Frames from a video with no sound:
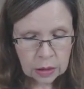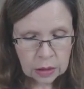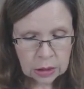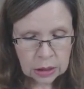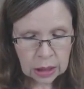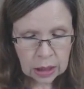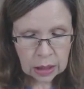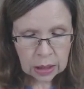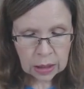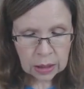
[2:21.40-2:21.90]

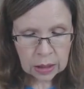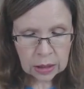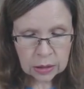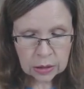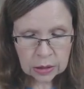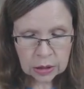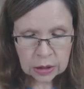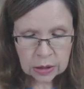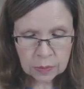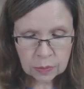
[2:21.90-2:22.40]
Donna
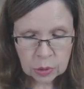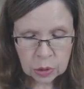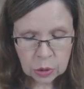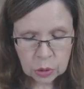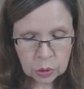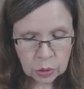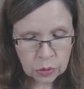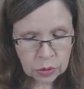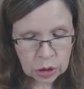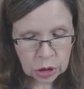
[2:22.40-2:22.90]

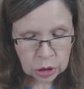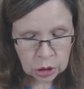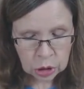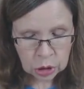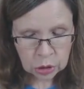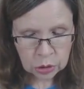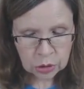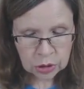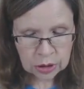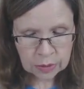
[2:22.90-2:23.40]
smoothed
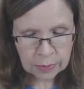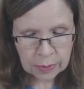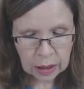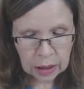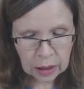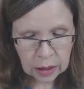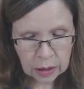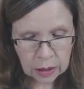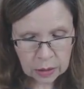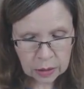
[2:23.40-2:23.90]
her
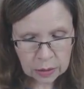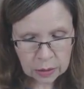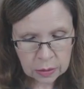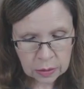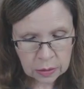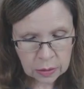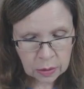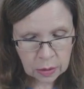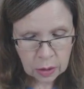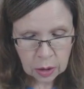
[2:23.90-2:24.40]
smock.
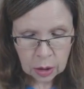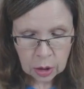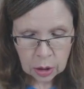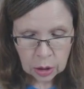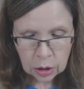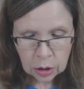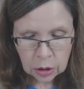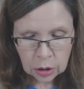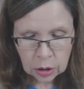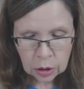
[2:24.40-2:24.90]

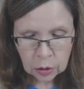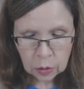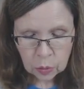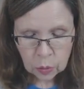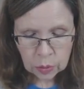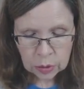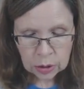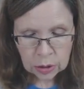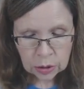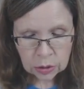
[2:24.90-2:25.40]
You
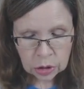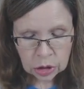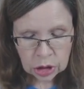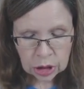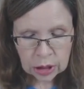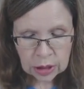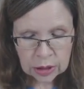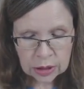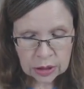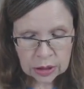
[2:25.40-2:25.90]
will
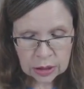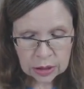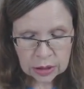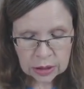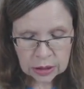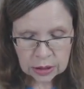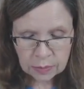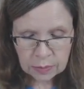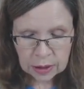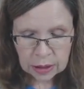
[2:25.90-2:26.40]
just
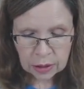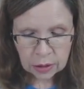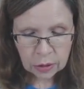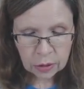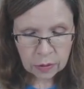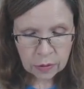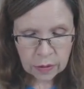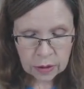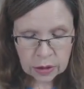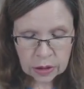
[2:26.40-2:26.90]

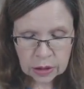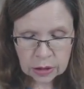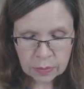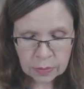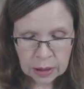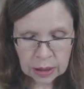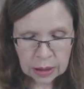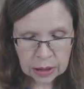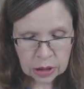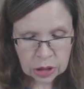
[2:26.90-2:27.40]
smear the
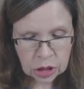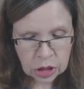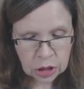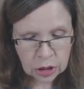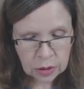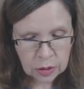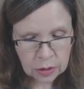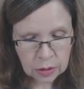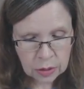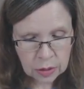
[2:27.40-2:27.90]

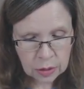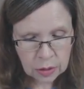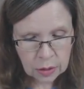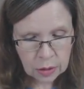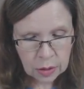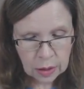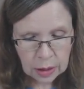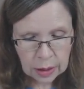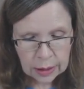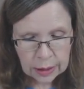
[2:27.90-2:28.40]
smudge.
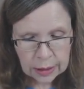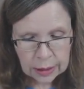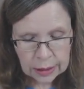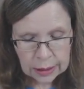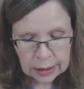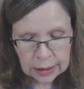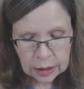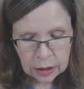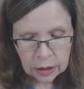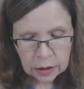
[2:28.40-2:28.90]

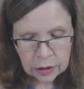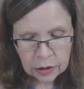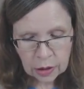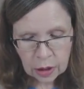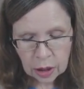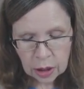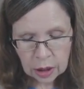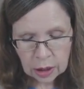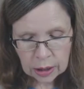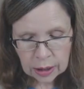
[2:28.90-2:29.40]
He
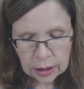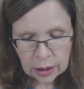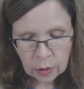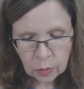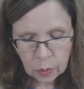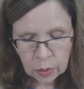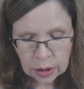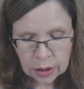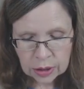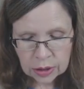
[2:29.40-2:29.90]
thought
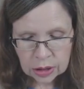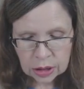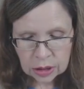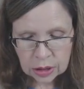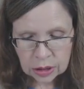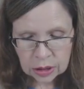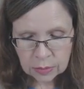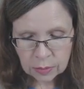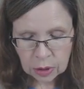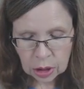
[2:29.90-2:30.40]
it was
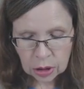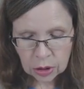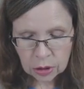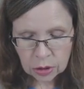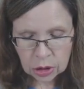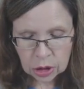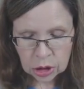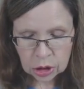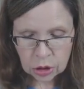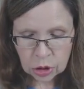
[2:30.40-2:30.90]

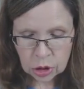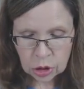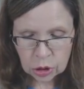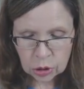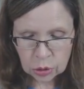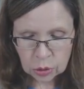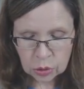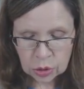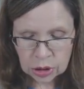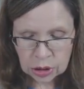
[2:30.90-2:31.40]
smart
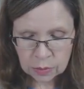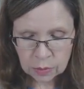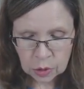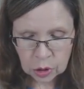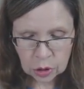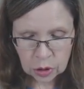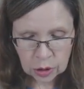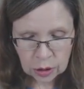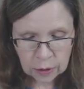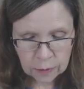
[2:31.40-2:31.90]
to
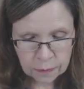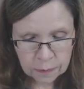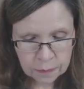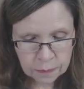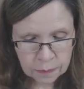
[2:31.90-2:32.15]
smirk.